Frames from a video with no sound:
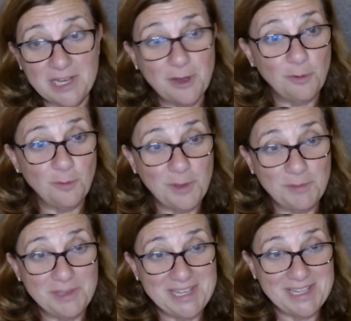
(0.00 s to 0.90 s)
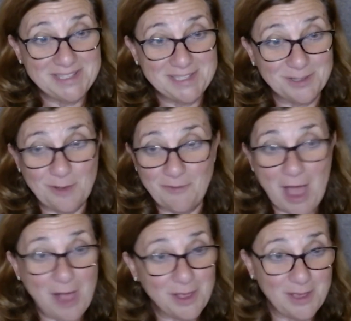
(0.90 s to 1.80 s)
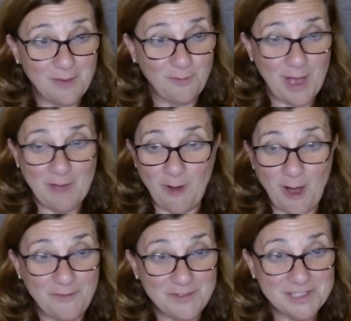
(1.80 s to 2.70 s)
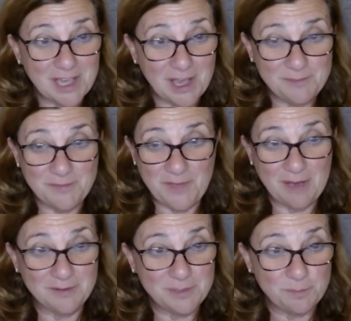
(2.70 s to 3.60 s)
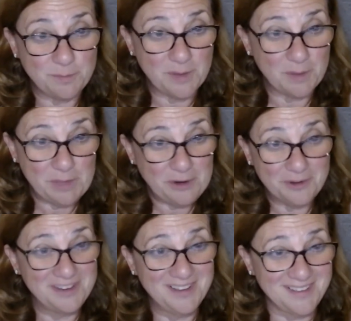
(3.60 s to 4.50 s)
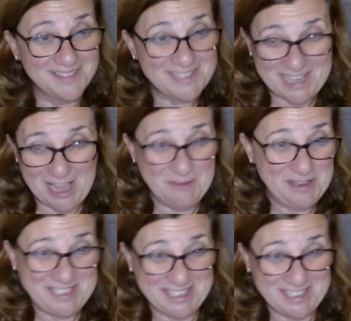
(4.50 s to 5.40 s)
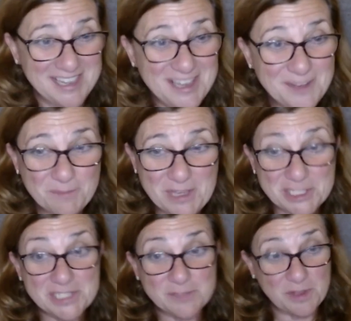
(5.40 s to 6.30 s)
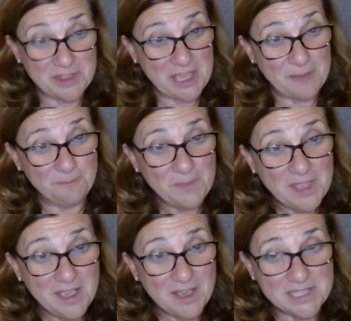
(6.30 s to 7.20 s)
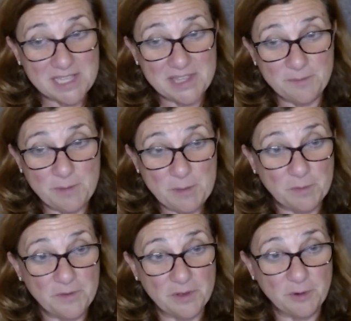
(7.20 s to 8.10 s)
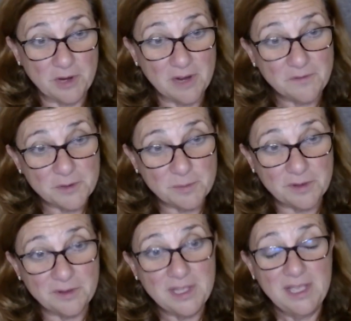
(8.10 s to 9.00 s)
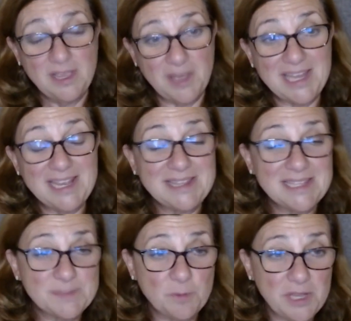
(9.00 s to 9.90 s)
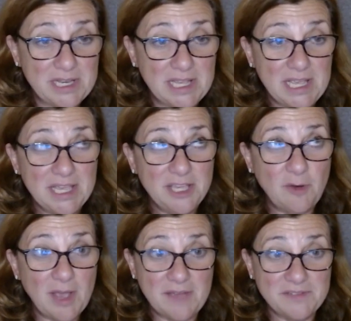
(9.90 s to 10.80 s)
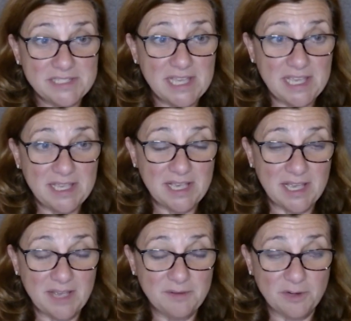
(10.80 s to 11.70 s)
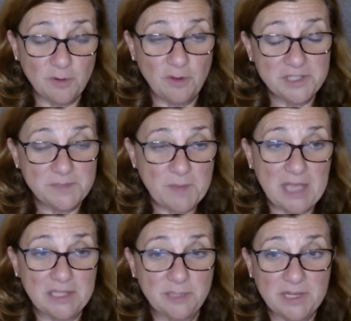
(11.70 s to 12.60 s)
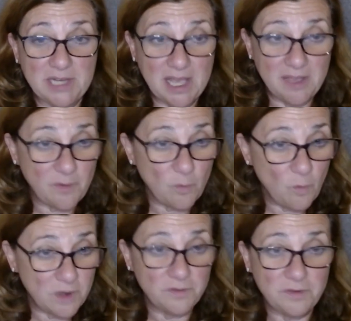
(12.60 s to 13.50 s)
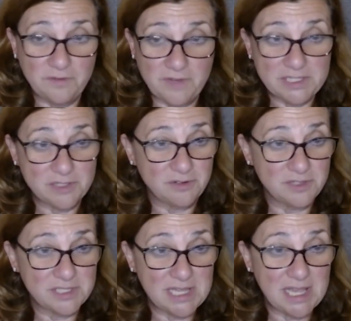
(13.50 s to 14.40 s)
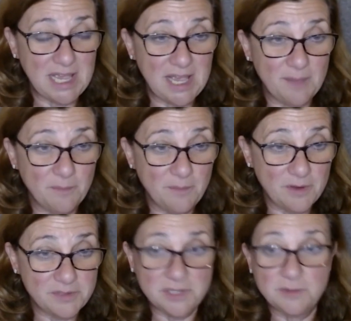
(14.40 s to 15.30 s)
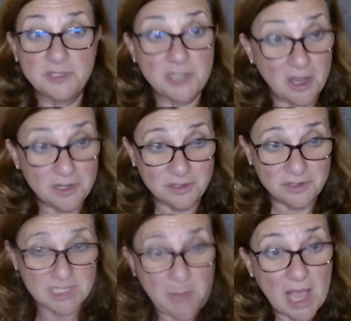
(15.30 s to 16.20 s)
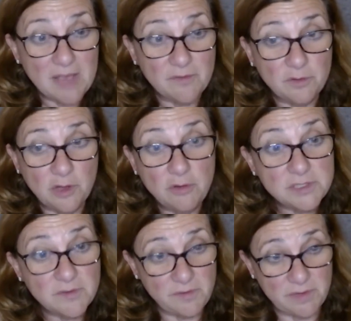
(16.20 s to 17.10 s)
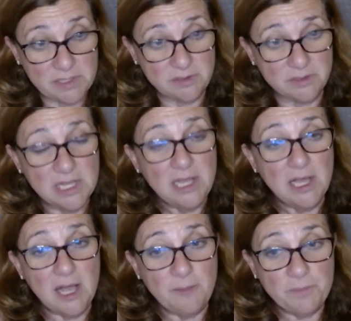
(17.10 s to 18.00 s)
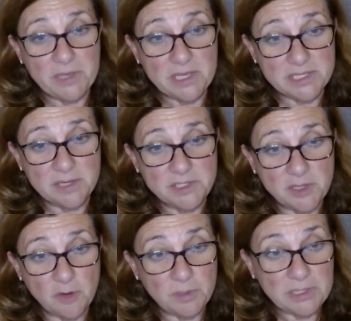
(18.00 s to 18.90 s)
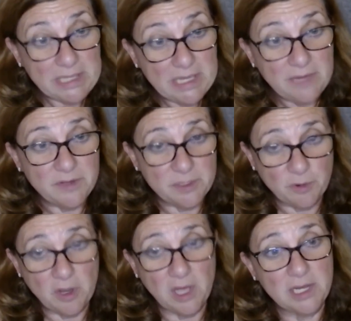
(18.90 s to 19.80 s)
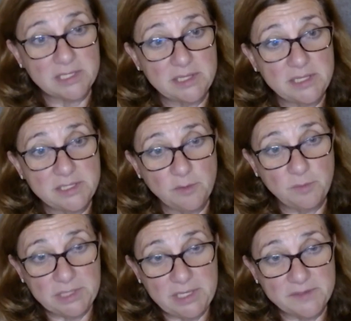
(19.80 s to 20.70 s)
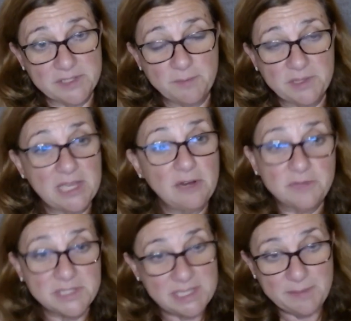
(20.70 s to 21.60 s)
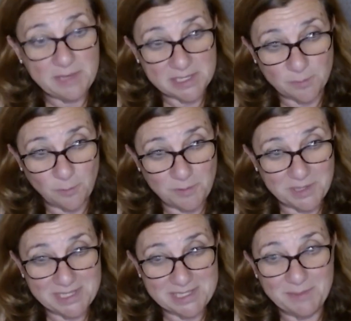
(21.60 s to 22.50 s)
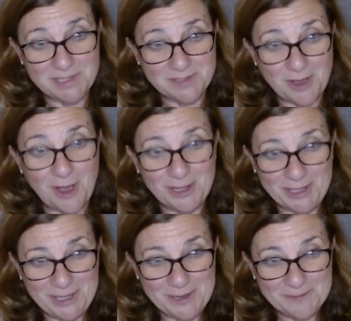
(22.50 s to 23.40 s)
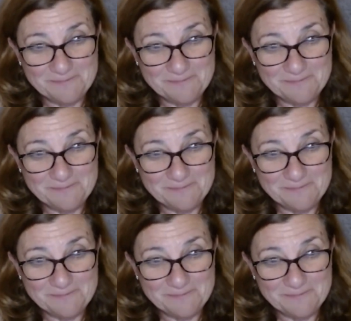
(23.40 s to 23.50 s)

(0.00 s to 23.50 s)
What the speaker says: know women in Silicon Valley have oftentimes found a beard to come into the pitches with them because I think people feel more comfortable. At this point, I have to say, I'm going to roll this back a little bit. I have wonderful investors. Most of them are doctors, and I have loads of investors because they so believe in the product and they so believe so, but they don't see me as a woman. They see me as a colleague.